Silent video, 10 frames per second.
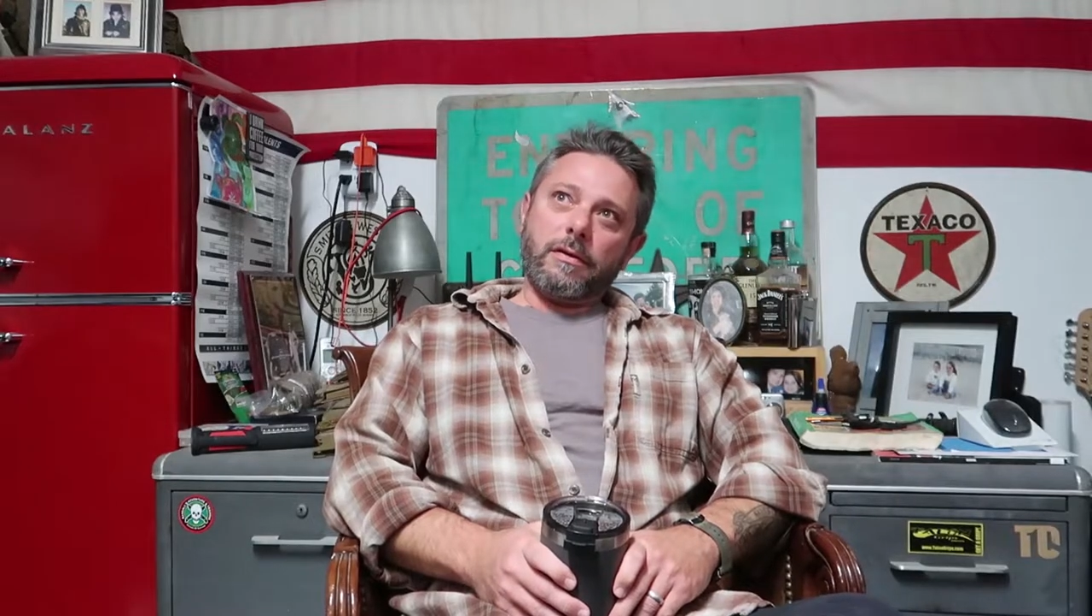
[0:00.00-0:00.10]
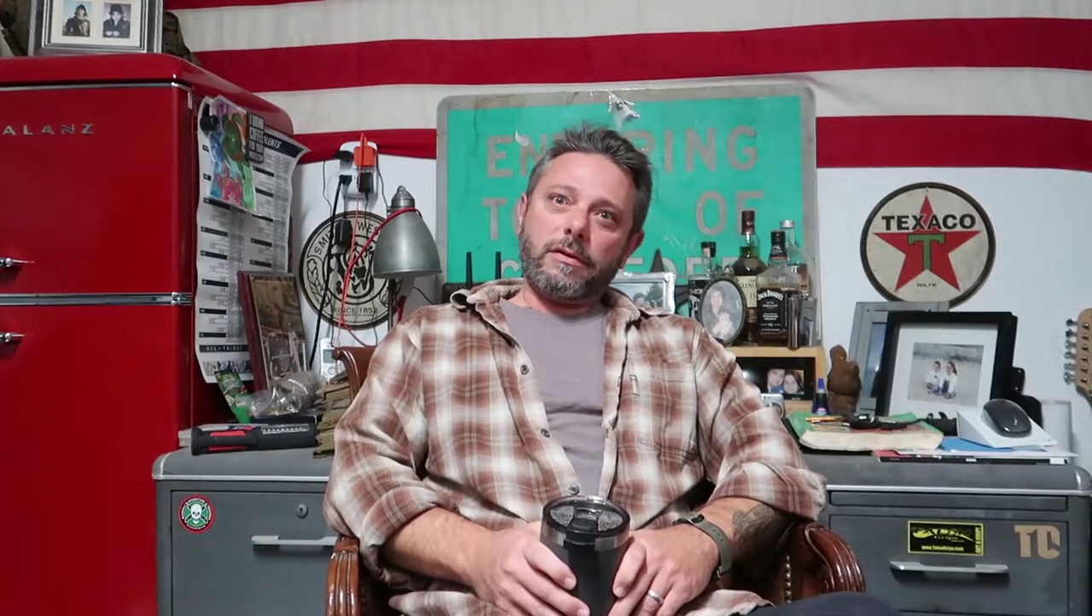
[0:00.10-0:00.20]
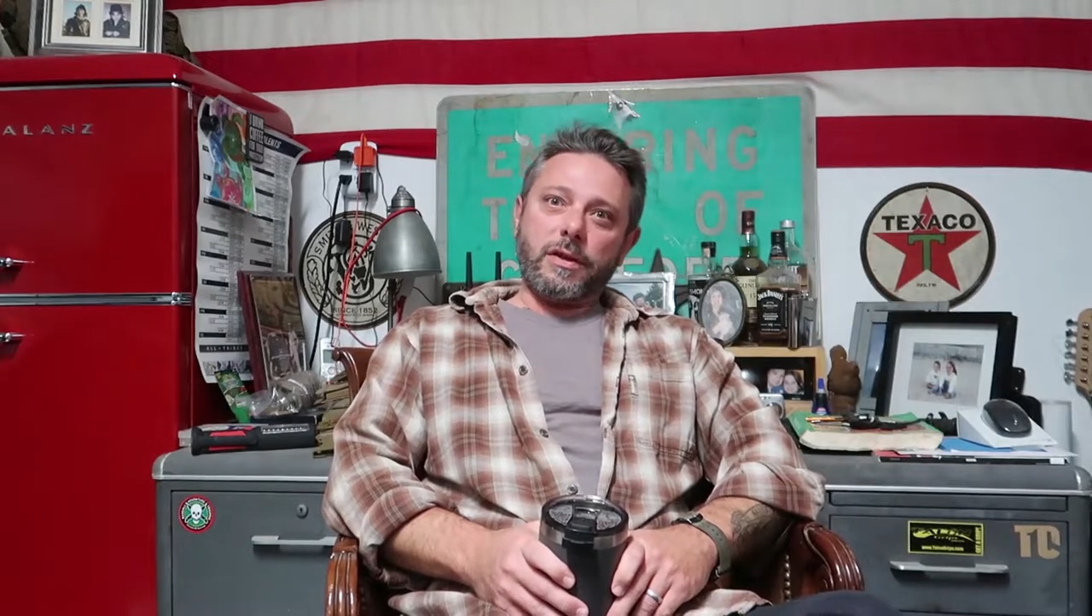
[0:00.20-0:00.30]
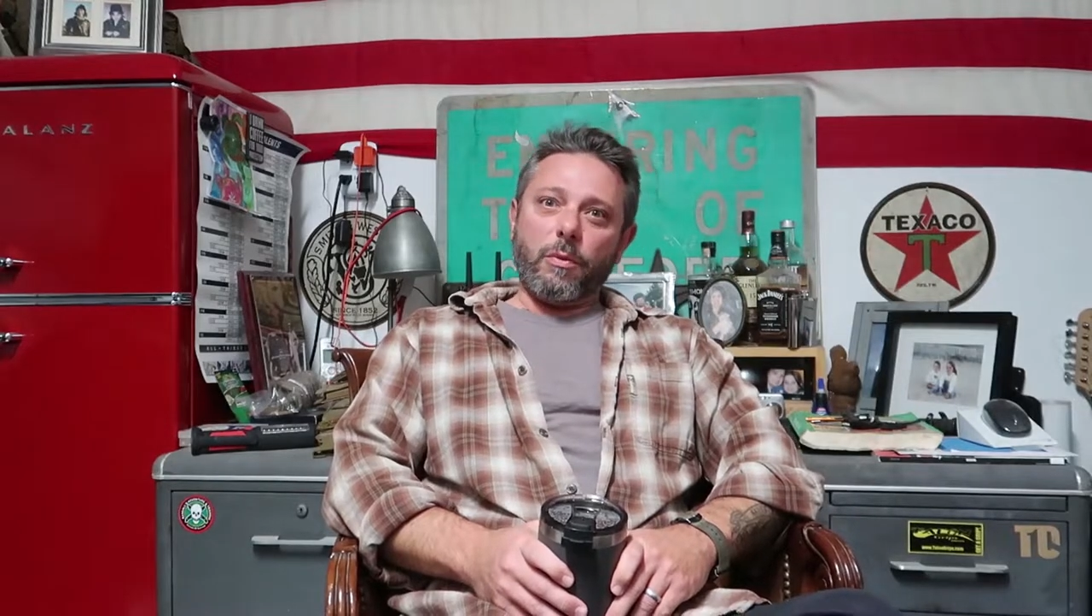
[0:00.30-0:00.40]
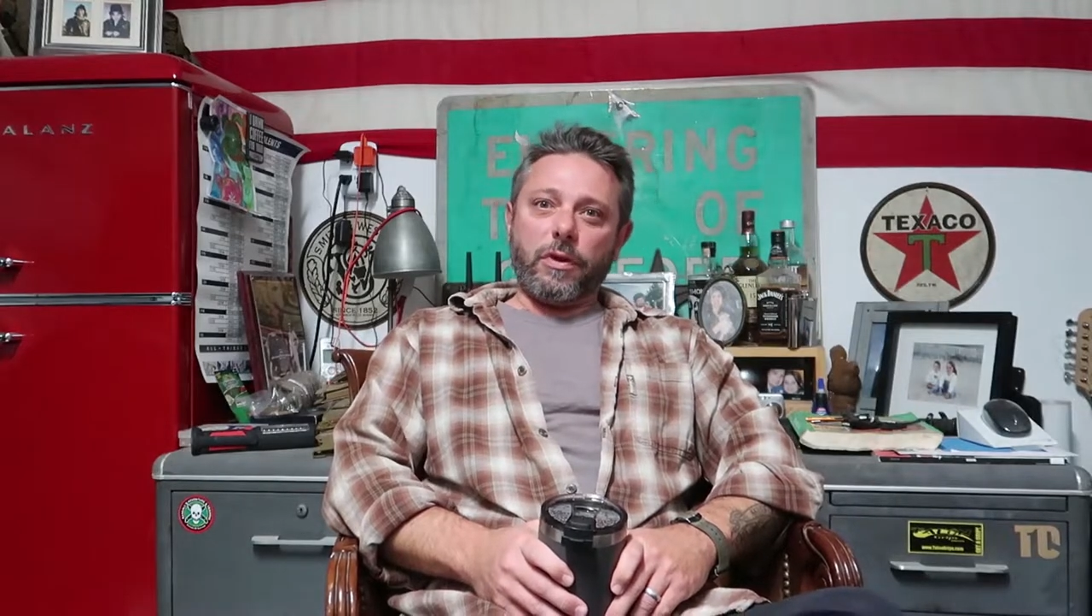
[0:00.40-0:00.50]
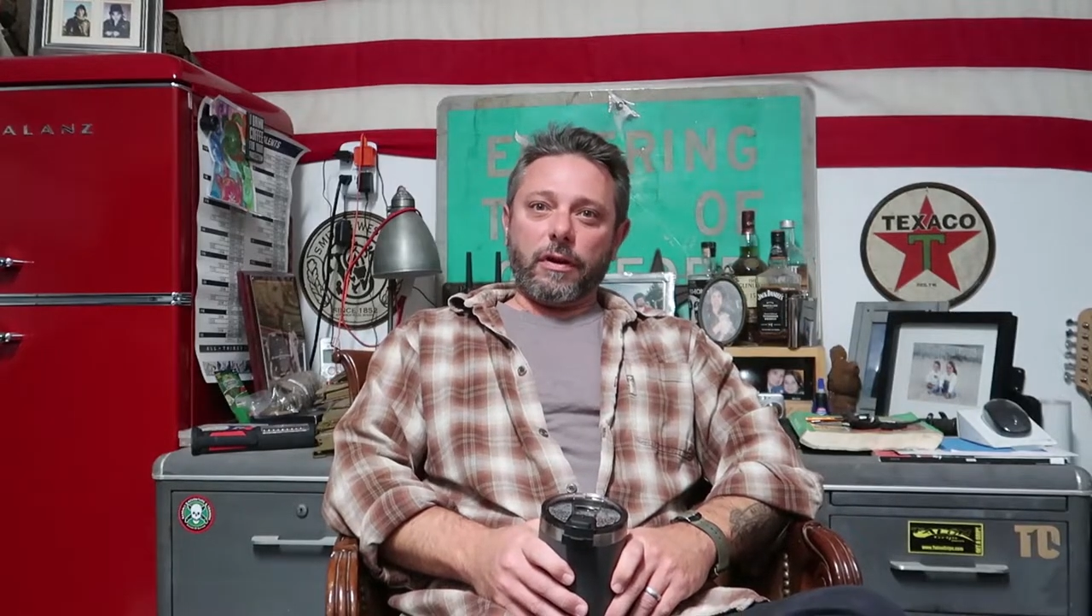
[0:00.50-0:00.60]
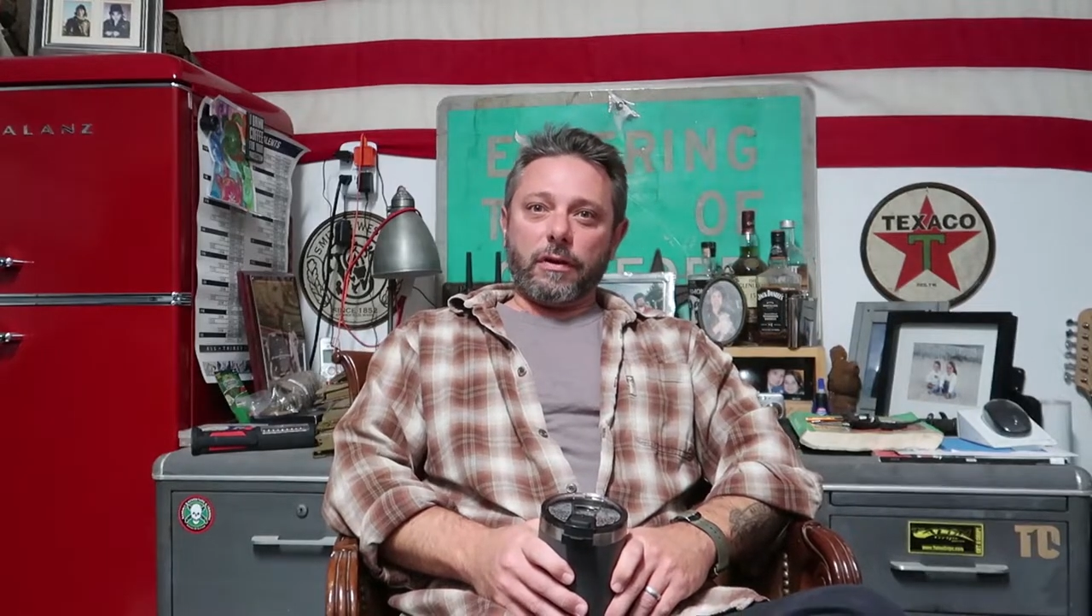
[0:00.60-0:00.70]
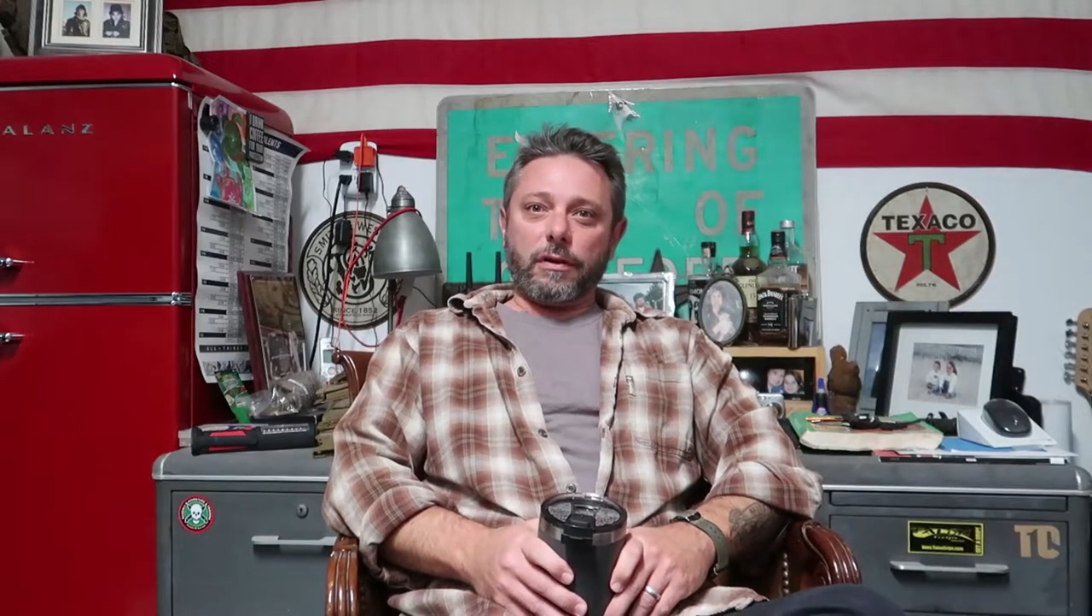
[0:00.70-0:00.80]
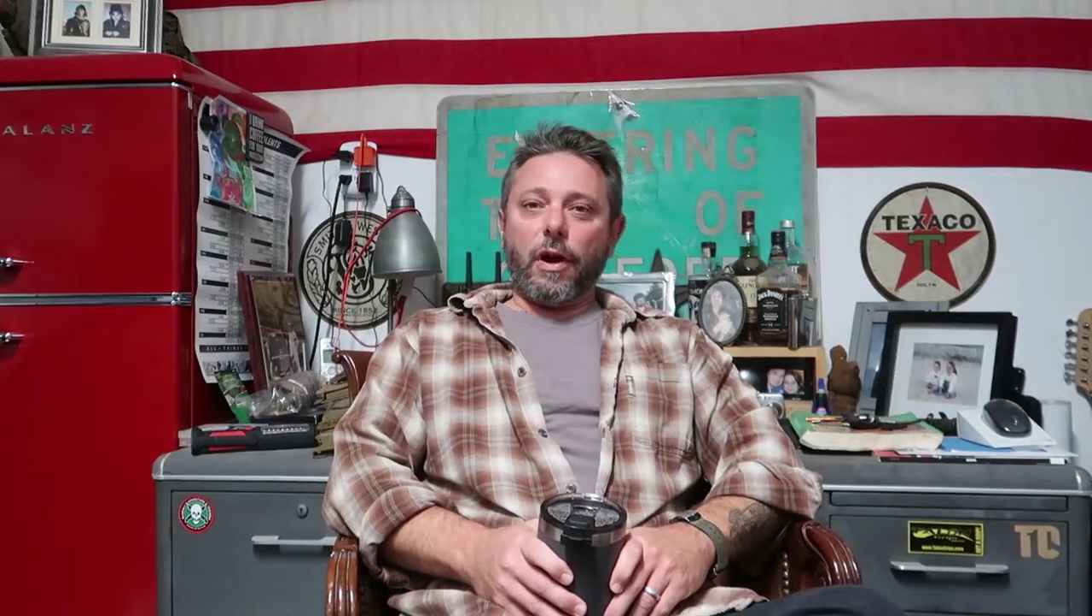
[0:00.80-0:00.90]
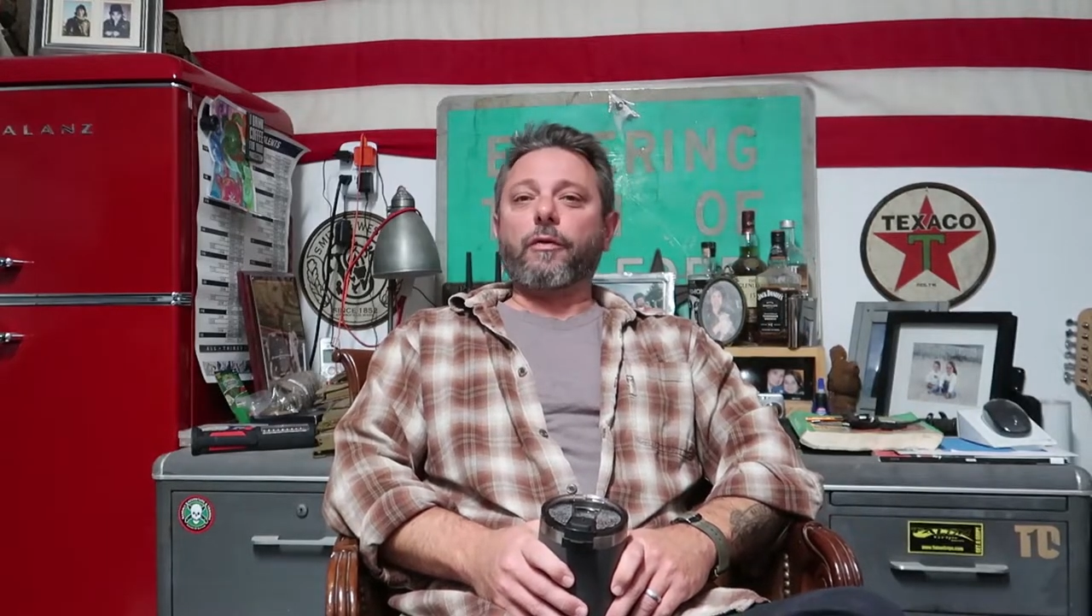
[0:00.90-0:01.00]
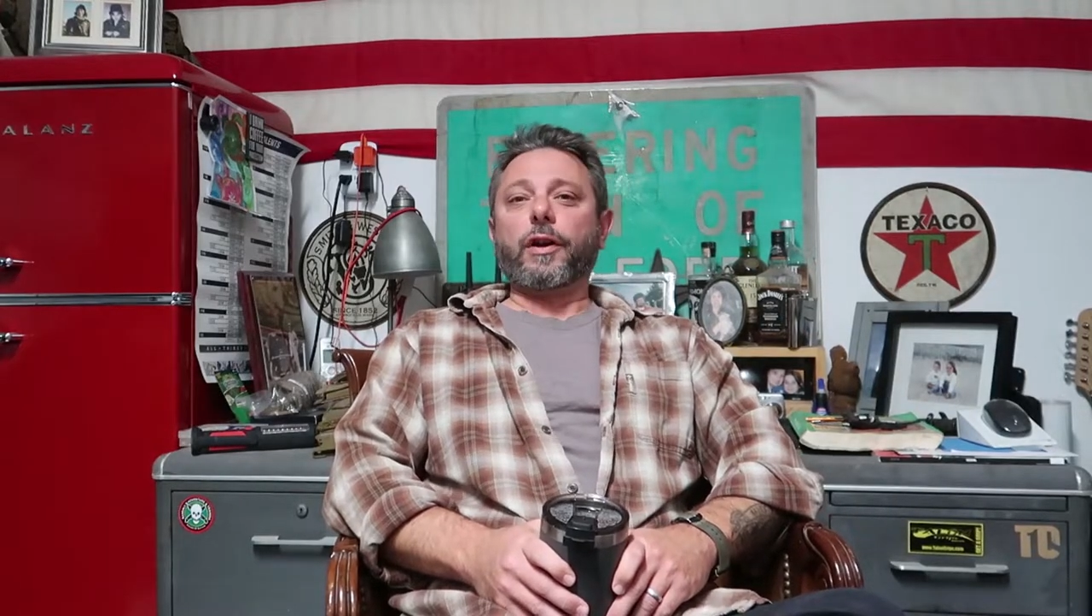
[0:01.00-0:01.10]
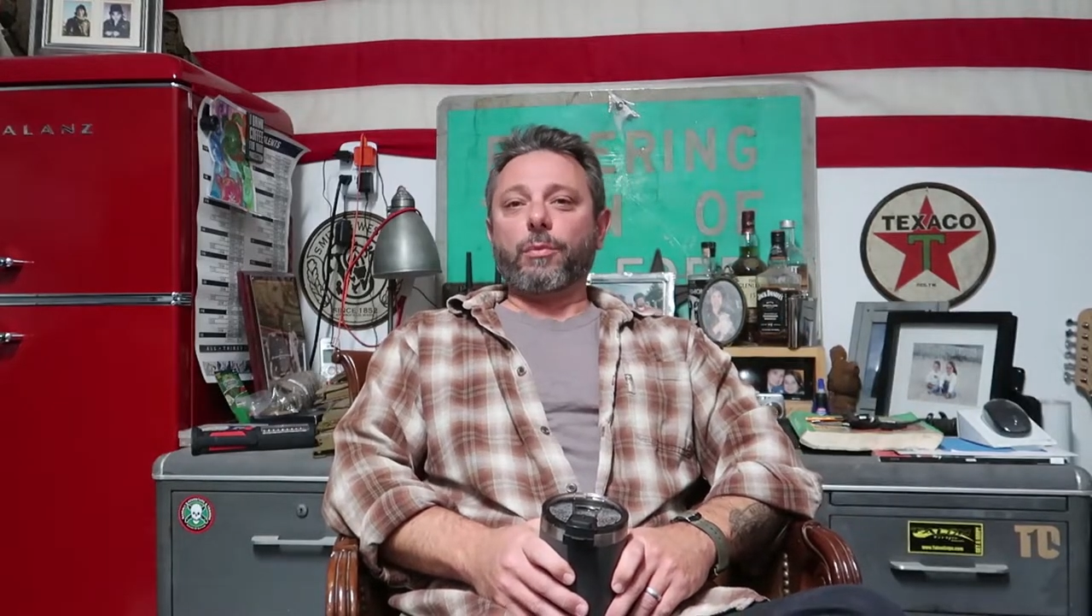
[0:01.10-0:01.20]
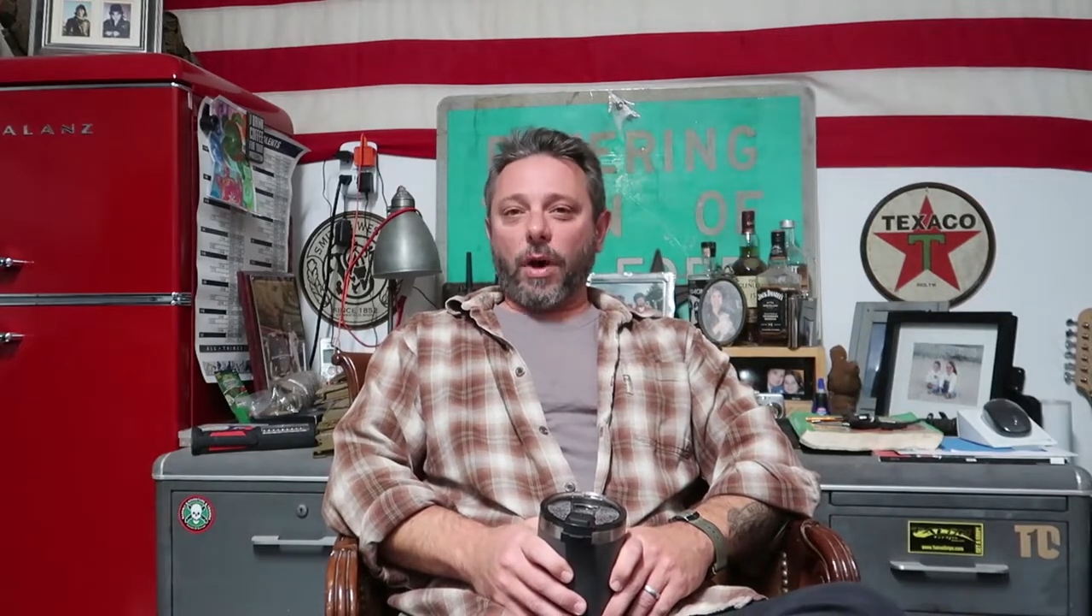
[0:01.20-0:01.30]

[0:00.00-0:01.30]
some of the governing